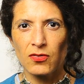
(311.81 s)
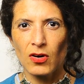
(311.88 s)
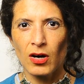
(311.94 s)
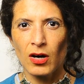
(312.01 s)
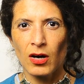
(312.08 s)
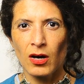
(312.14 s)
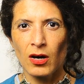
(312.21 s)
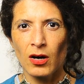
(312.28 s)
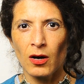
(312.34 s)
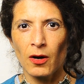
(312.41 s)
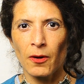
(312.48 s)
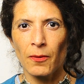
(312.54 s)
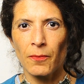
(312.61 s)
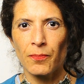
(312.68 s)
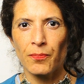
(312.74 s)

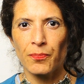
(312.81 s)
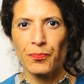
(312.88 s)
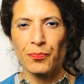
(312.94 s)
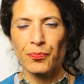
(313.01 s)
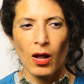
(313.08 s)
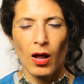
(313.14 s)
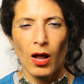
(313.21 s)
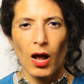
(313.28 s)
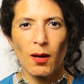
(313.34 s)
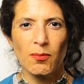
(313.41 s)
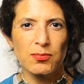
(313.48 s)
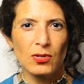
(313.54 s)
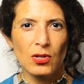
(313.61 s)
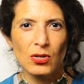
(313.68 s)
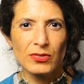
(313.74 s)
a
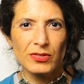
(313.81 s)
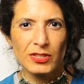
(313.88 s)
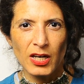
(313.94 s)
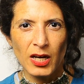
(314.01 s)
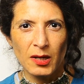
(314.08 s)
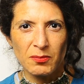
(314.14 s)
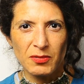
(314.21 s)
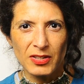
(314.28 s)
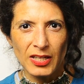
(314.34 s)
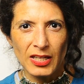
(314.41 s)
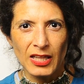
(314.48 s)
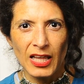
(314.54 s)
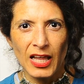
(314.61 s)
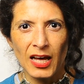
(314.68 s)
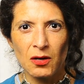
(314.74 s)
blood type that
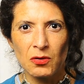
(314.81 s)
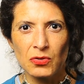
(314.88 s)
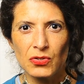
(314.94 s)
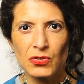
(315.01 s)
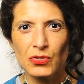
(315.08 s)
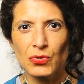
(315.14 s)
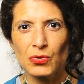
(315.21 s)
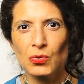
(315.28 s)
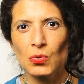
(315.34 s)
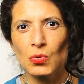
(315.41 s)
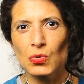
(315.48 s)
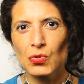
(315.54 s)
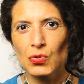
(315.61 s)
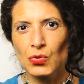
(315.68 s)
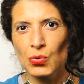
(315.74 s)
allows
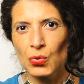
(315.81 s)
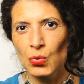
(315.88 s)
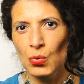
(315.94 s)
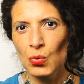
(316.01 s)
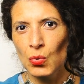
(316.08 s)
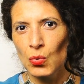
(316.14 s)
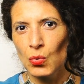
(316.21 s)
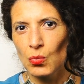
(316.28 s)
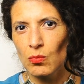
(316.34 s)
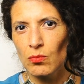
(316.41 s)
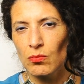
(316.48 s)
you to